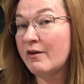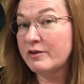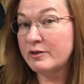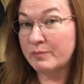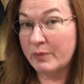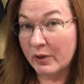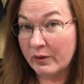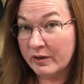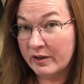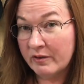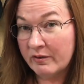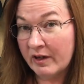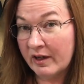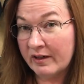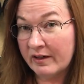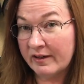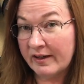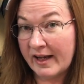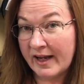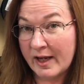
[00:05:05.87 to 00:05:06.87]
I was poking
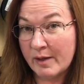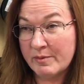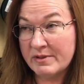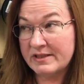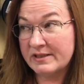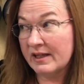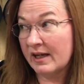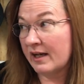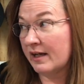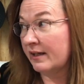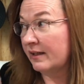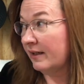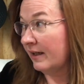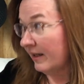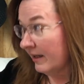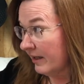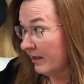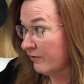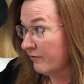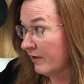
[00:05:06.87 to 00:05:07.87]
around on Amazon
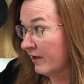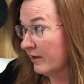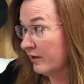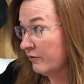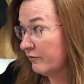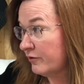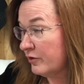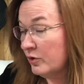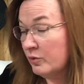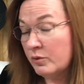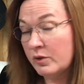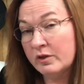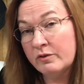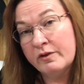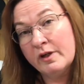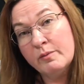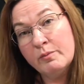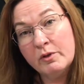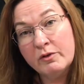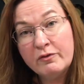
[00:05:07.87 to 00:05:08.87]
and I found a few
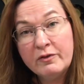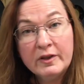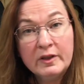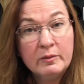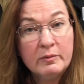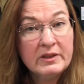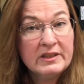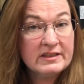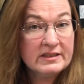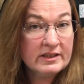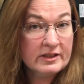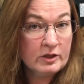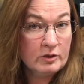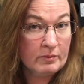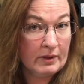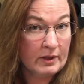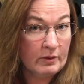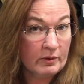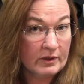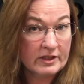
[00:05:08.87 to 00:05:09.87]
more rainbow filaments that
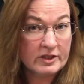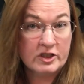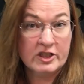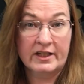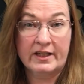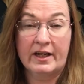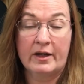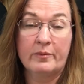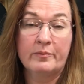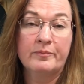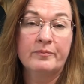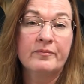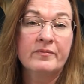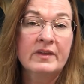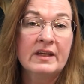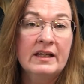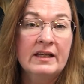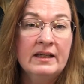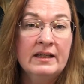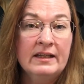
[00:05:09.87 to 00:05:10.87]
you might want to check out.
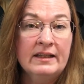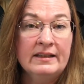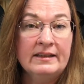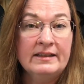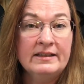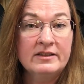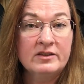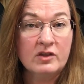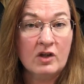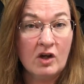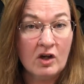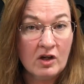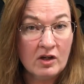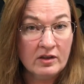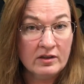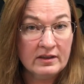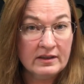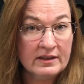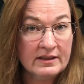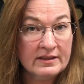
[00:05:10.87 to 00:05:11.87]
These
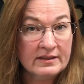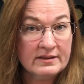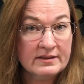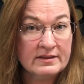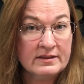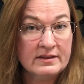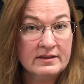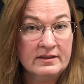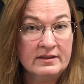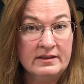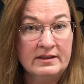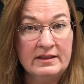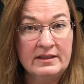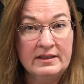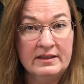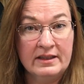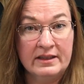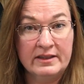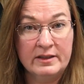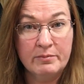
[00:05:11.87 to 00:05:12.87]
all list
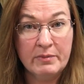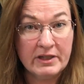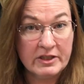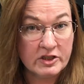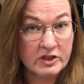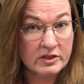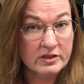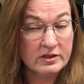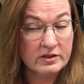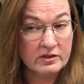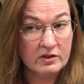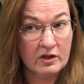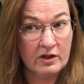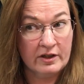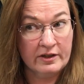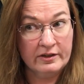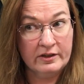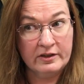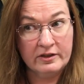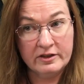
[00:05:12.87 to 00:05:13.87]
the dimensions
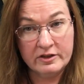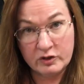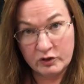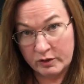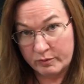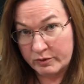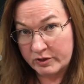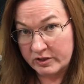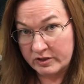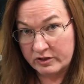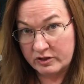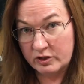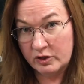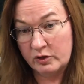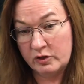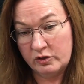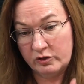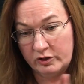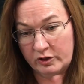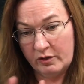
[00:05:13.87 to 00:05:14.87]
on their descriptions,
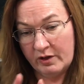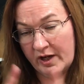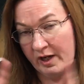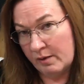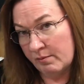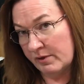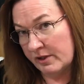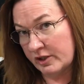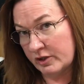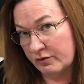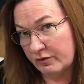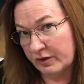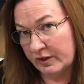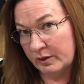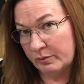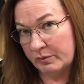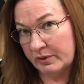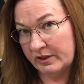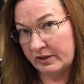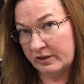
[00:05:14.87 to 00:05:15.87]
so you'll know how much
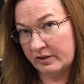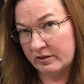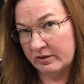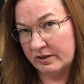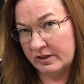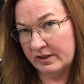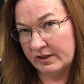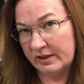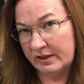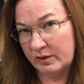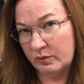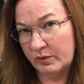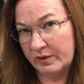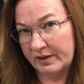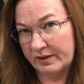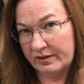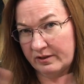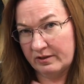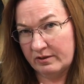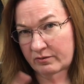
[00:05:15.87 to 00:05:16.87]
filament you're dealing
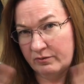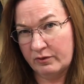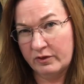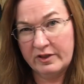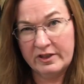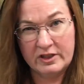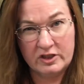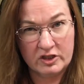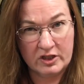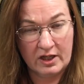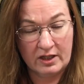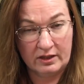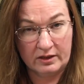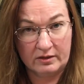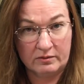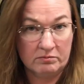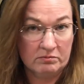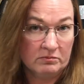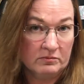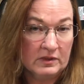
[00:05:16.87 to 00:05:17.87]
with for each
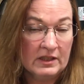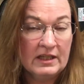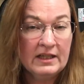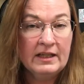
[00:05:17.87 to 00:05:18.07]
color.